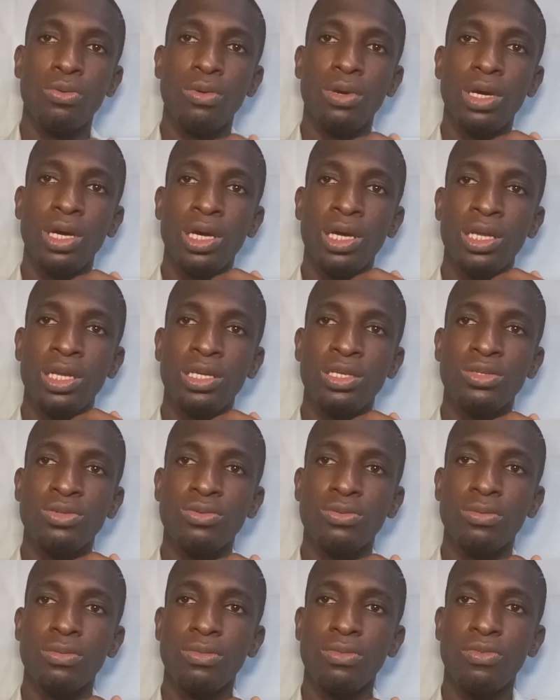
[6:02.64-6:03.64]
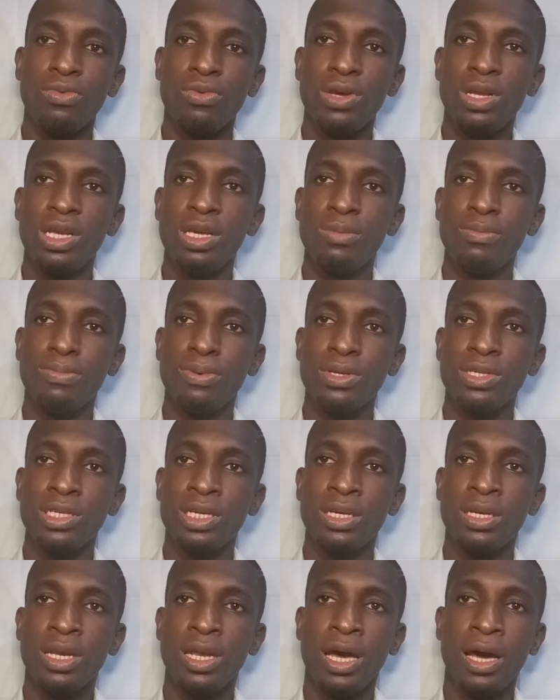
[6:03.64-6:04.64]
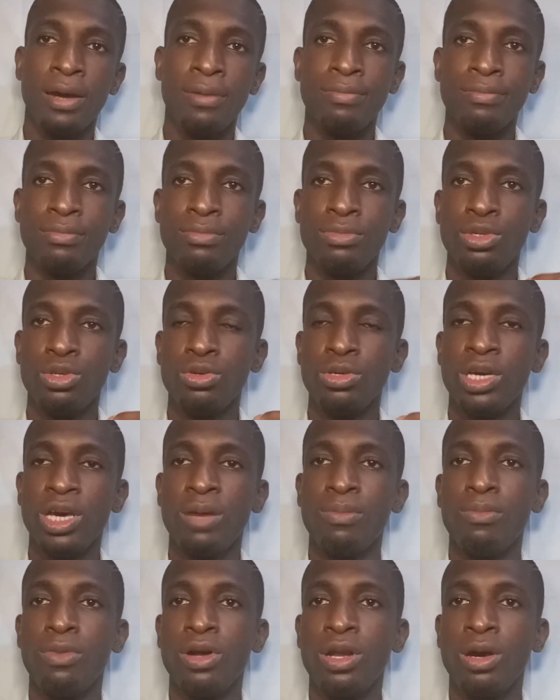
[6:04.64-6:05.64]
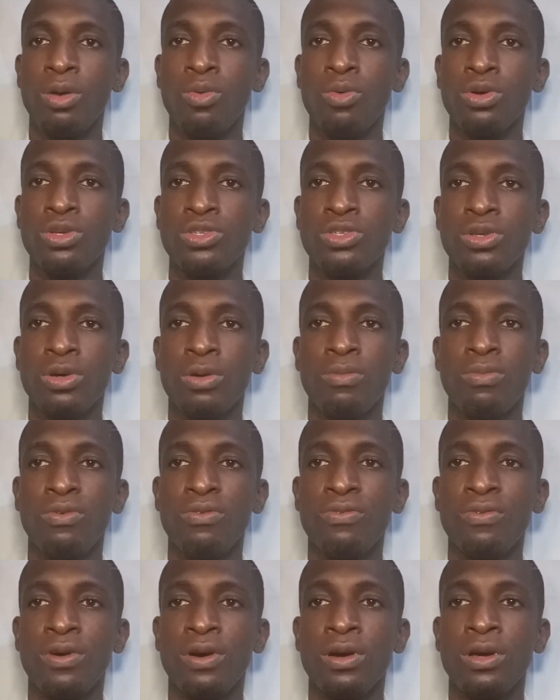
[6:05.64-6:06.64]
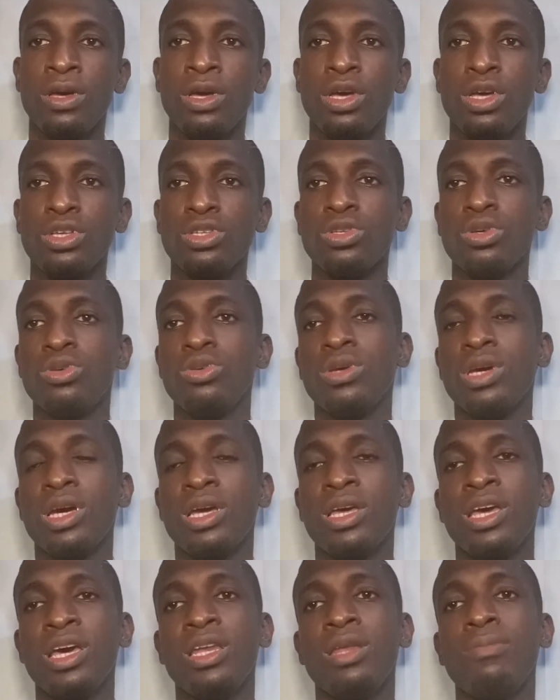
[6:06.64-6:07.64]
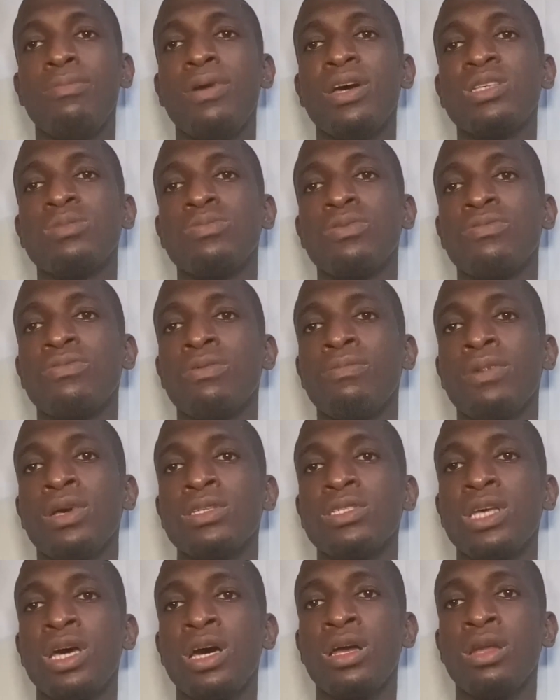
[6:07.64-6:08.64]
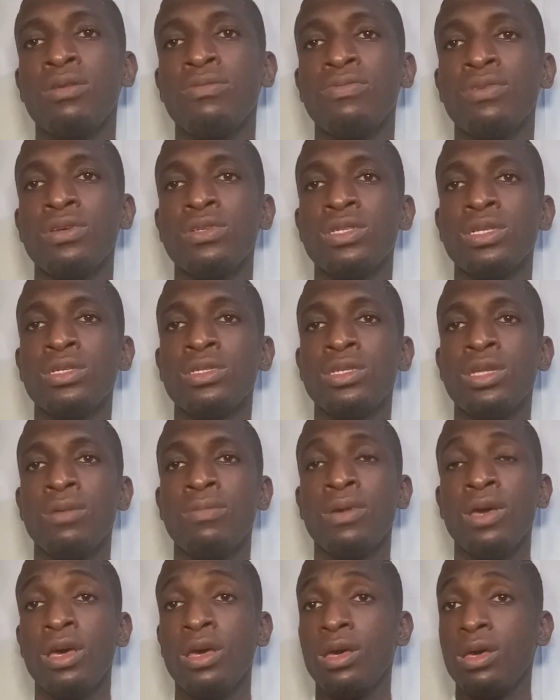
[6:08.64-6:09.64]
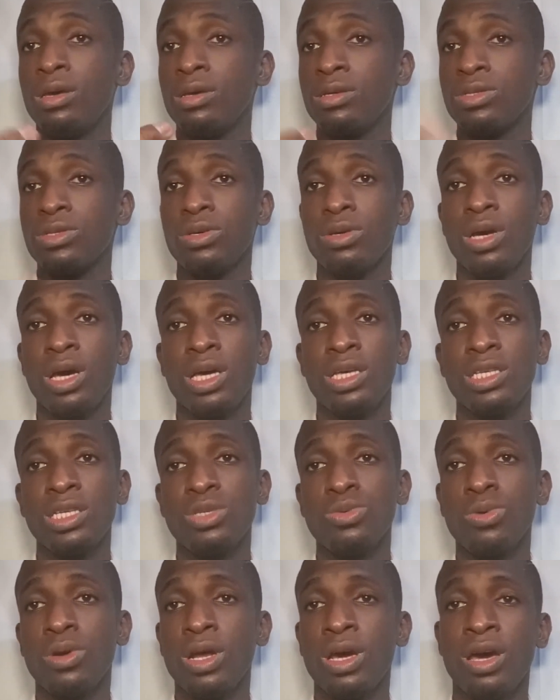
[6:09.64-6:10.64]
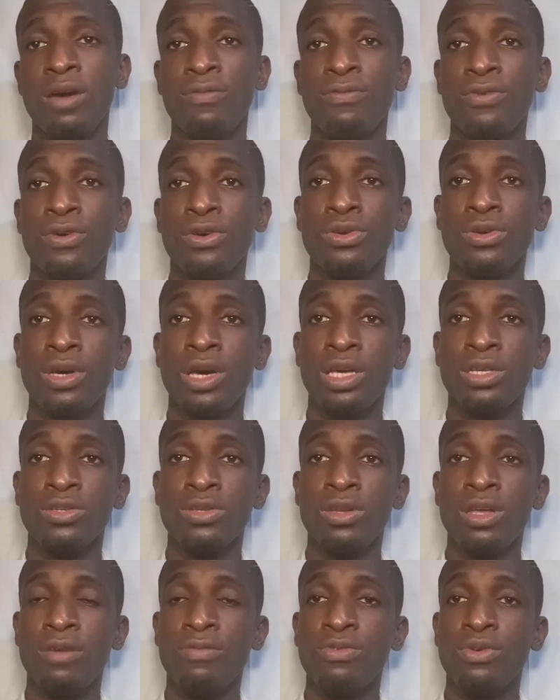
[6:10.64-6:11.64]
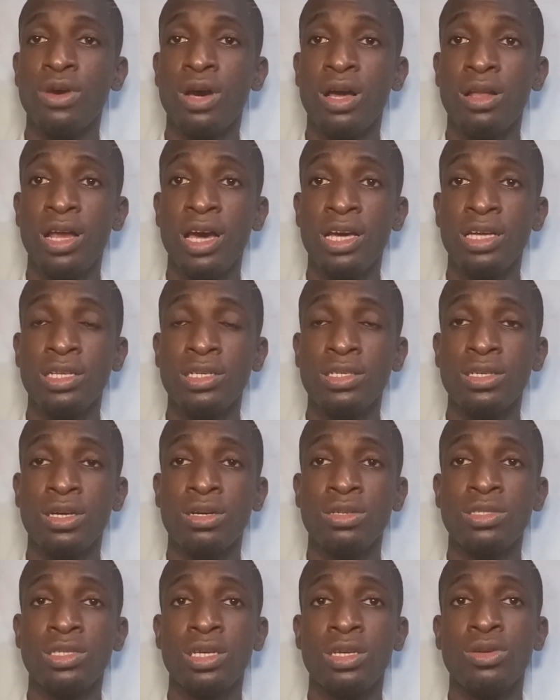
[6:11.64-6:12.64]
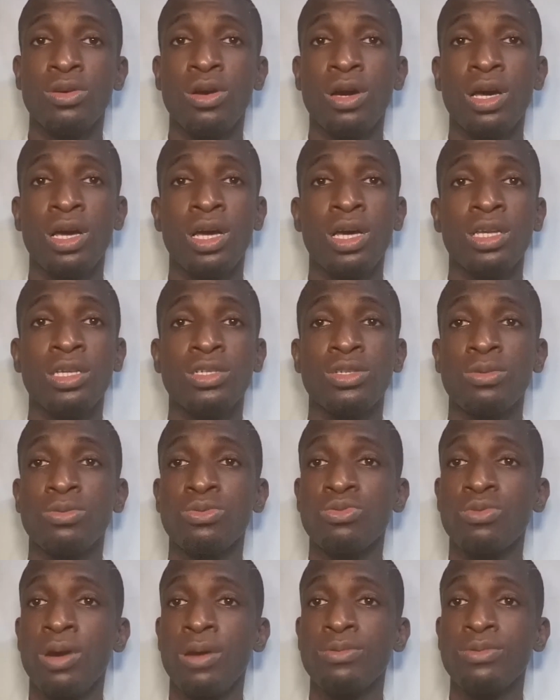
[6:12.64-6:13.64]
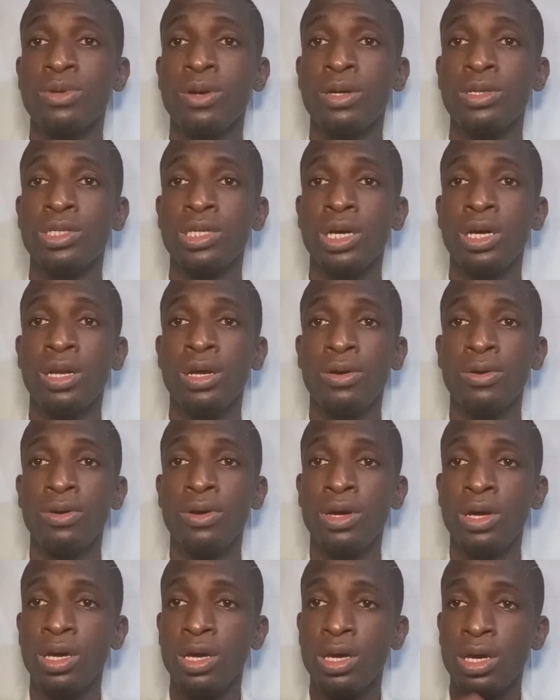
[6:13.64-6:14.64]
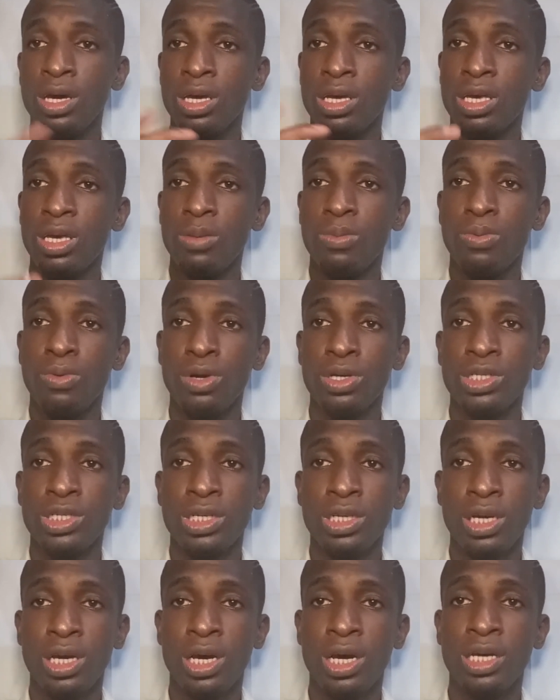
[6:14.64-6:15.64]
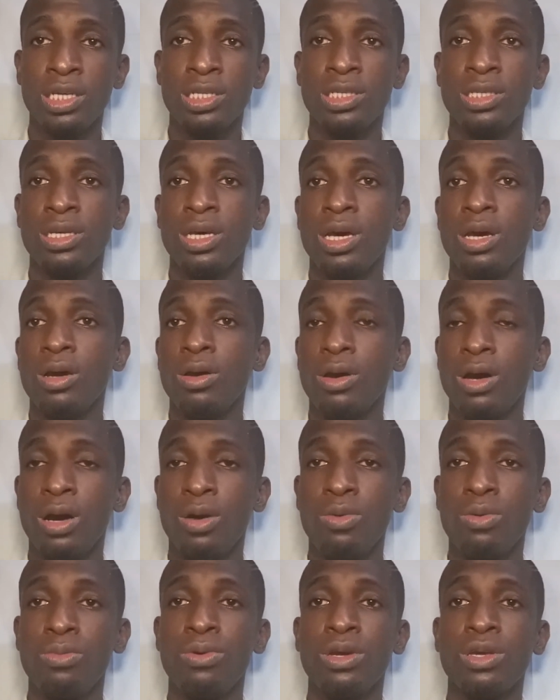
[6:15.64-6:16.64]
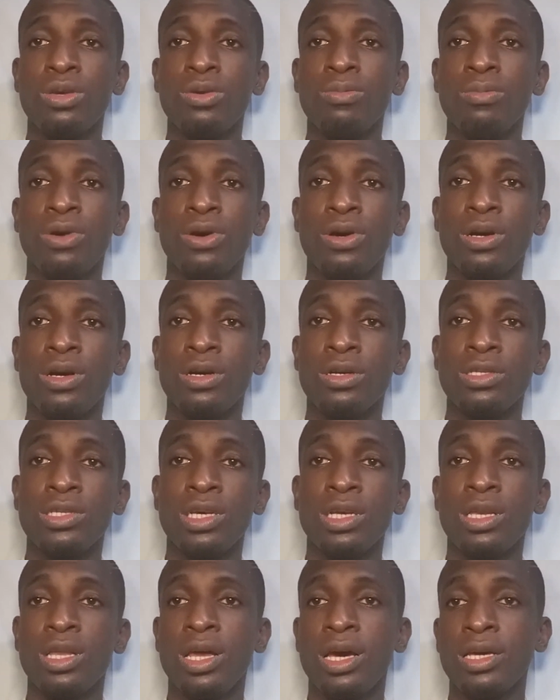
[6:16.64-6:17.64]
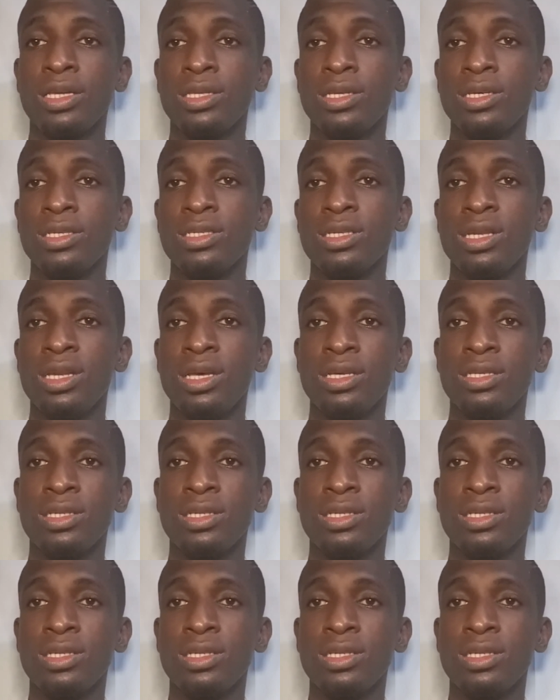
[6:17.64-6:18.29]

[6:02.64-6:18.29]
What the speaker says: it is really important that you get more than one subwoofer so you can get the best performance out of your system. So guys, this is what I have for you guys today. If you like this content, go ahead, subscribe to our channel, keep watching guys. I will bring you more content like this later